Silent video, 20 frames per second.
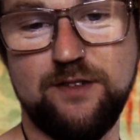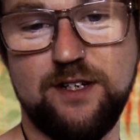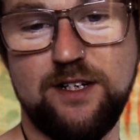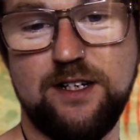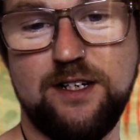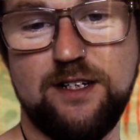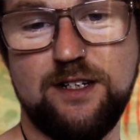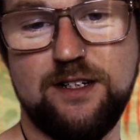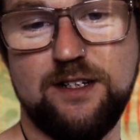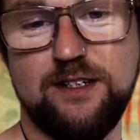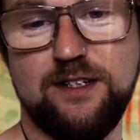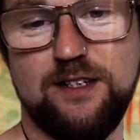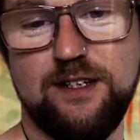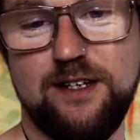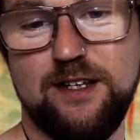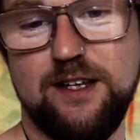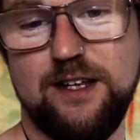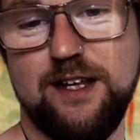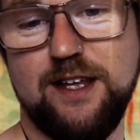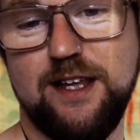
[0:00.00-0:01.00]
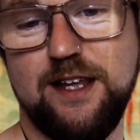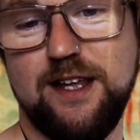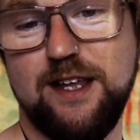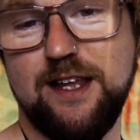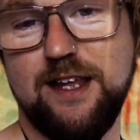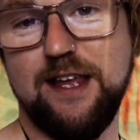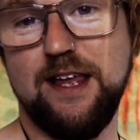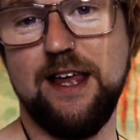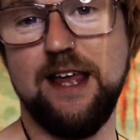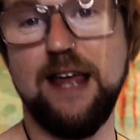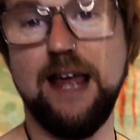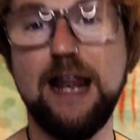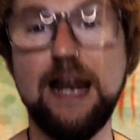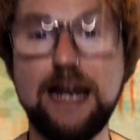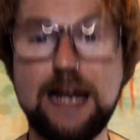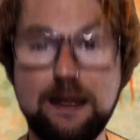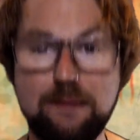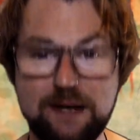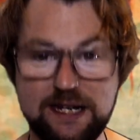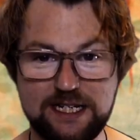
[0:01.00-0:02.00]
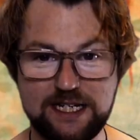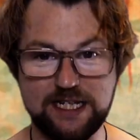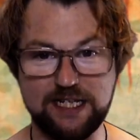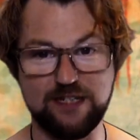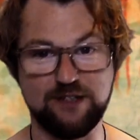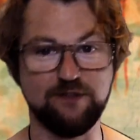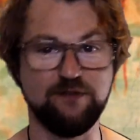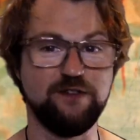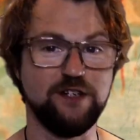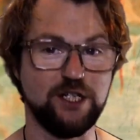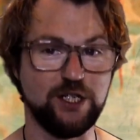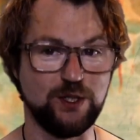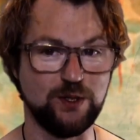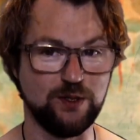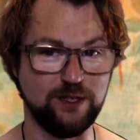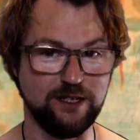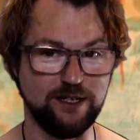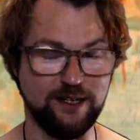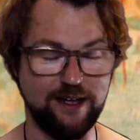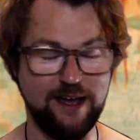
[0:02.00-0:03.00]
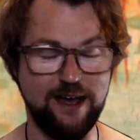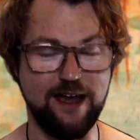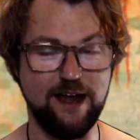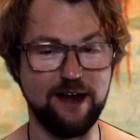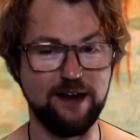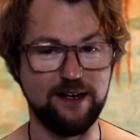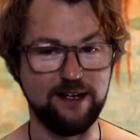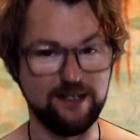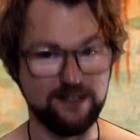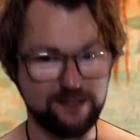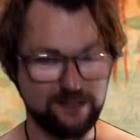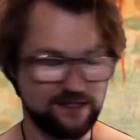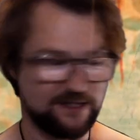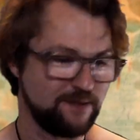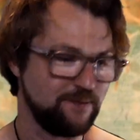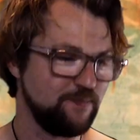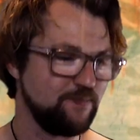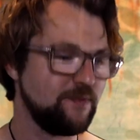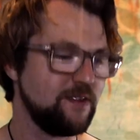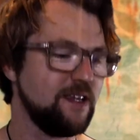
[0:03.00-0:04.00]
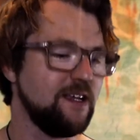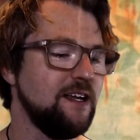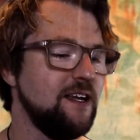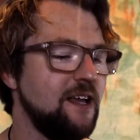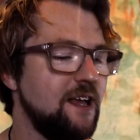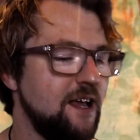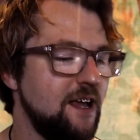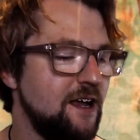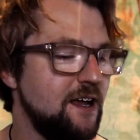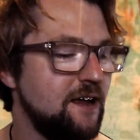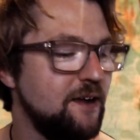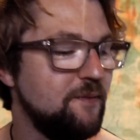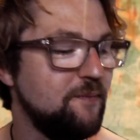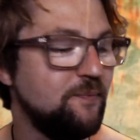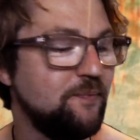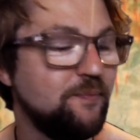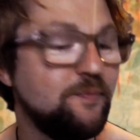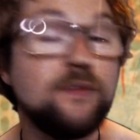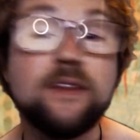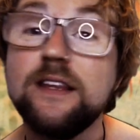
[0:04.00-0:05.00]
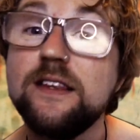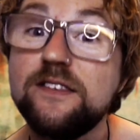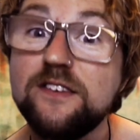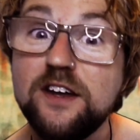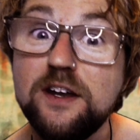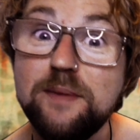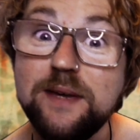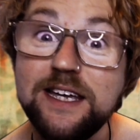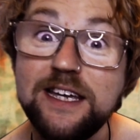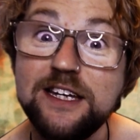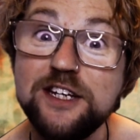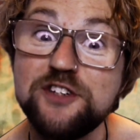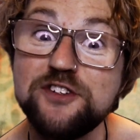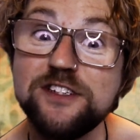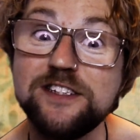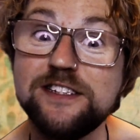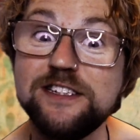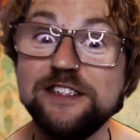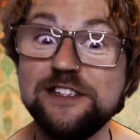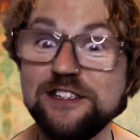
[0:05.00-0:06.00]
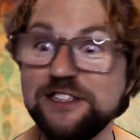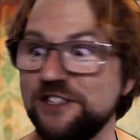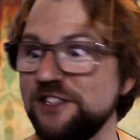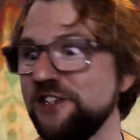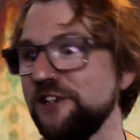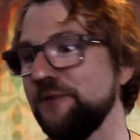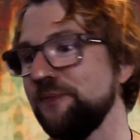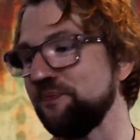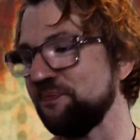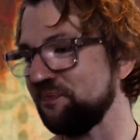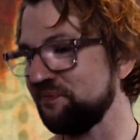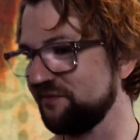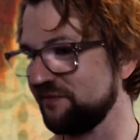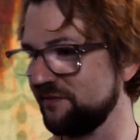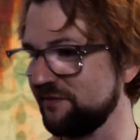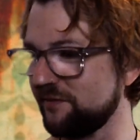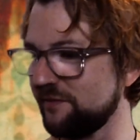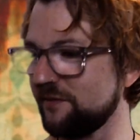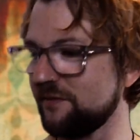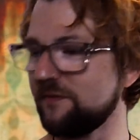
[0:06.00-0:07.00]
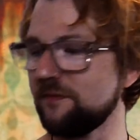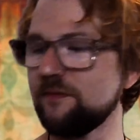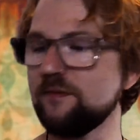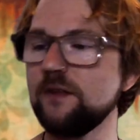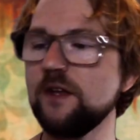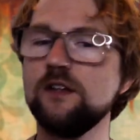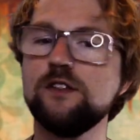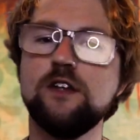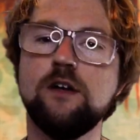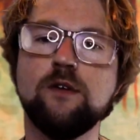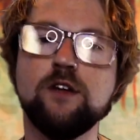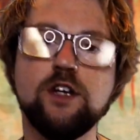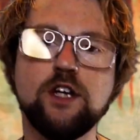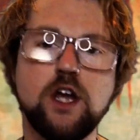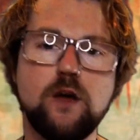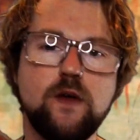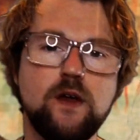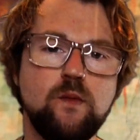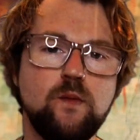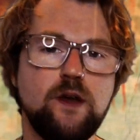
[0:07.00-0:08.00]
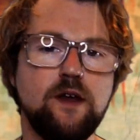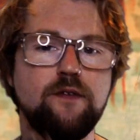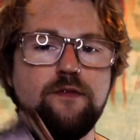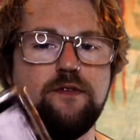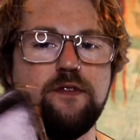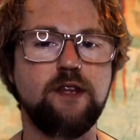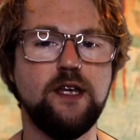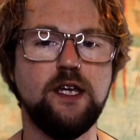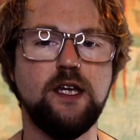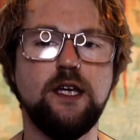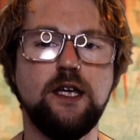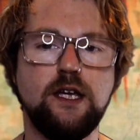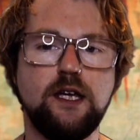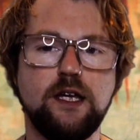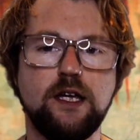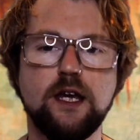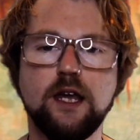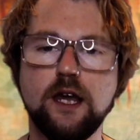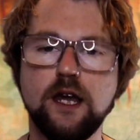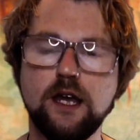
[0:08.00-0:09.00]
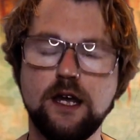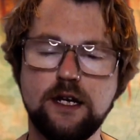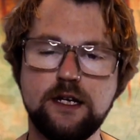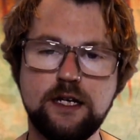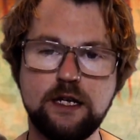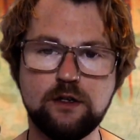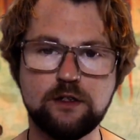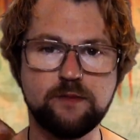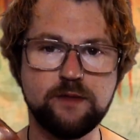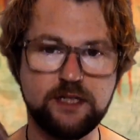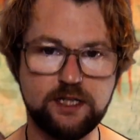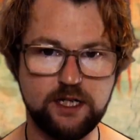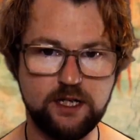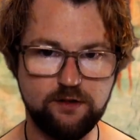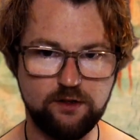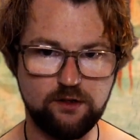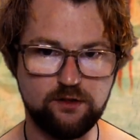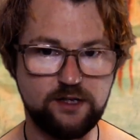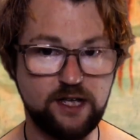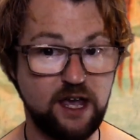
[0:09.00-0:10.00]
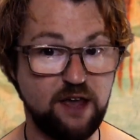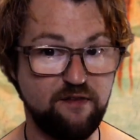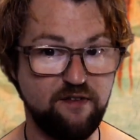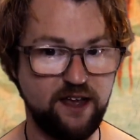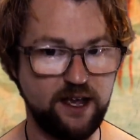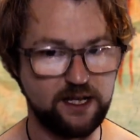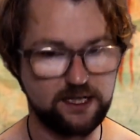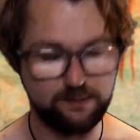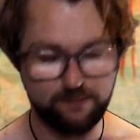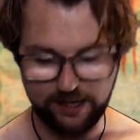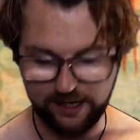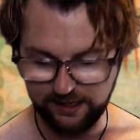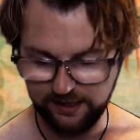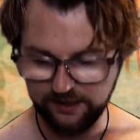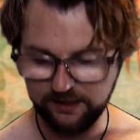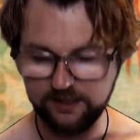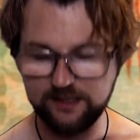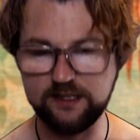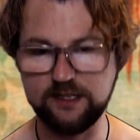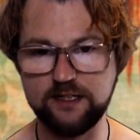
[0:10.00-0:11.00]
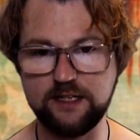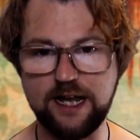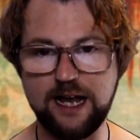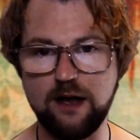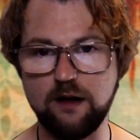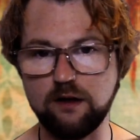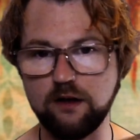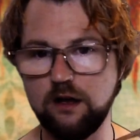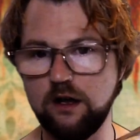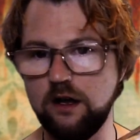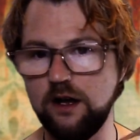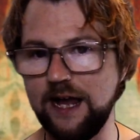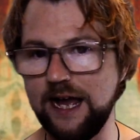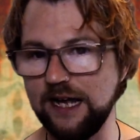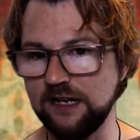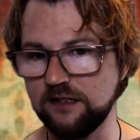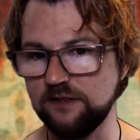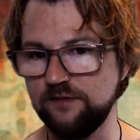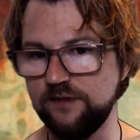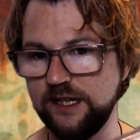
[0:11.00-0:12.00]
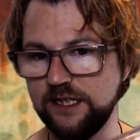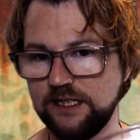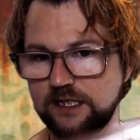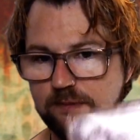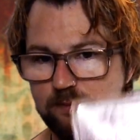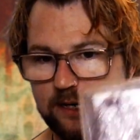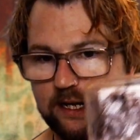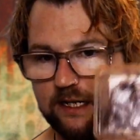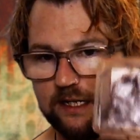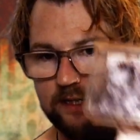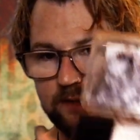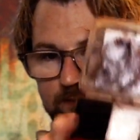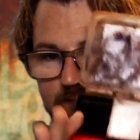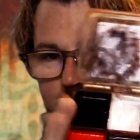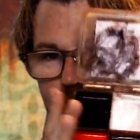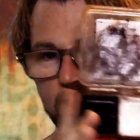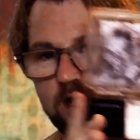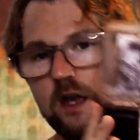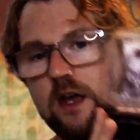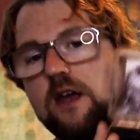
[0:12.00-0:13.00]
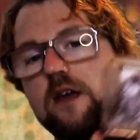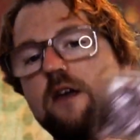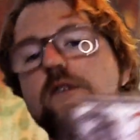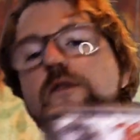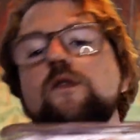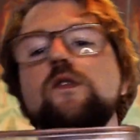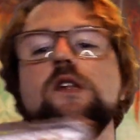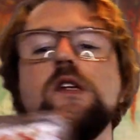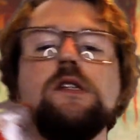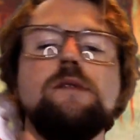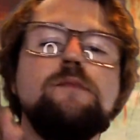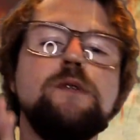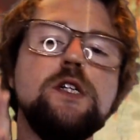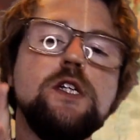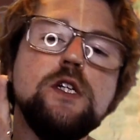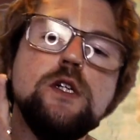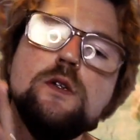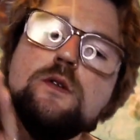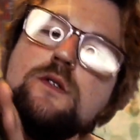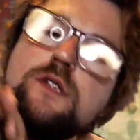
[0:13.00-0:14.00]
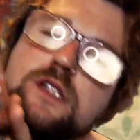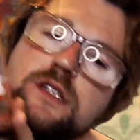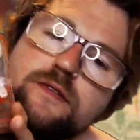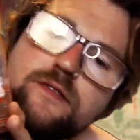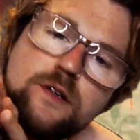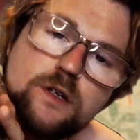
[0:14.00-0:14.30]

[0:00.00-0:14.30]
got limited visual areas, it's going to be interesting to do. So I'm going to go in with the Nils Materials FX palette. This is an alcohol activated palette for those beautiful